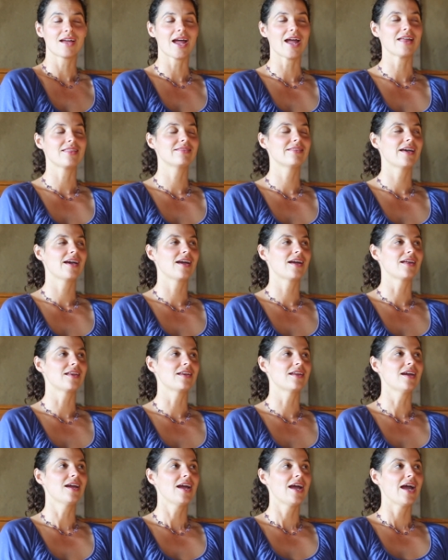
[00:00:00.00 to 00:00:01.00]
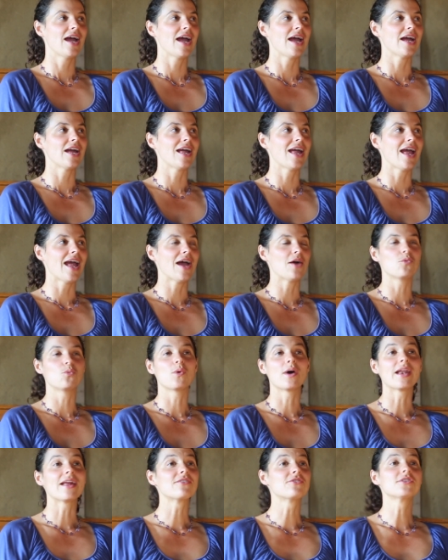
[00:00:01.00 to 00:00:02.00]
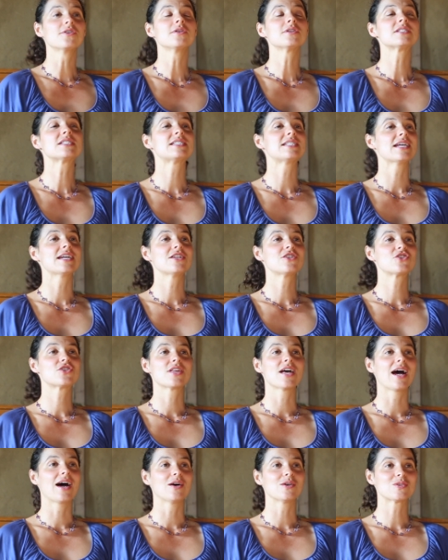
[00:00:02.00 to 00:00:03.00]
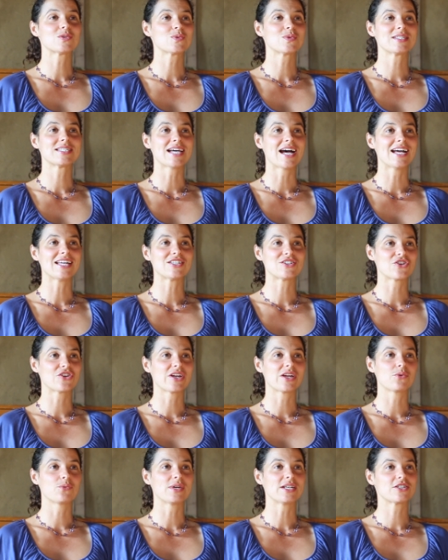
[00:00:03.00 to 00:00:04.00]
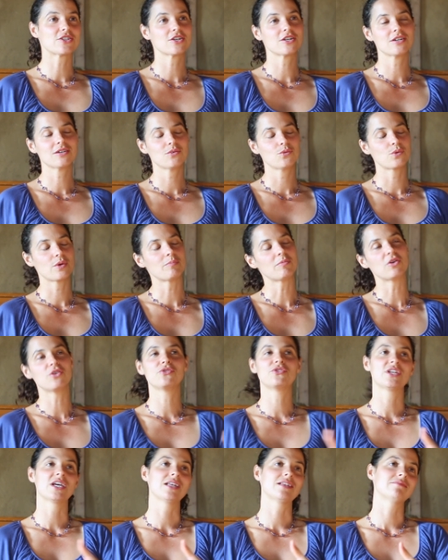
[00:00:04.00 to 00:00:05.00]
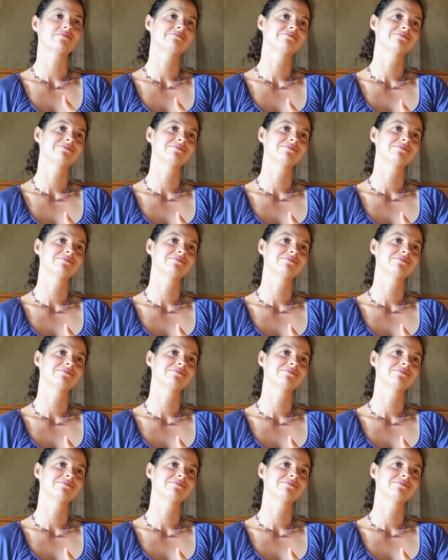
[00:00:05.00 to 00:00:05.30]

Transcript: and then at whatever stage the house was at during winter, we moved in.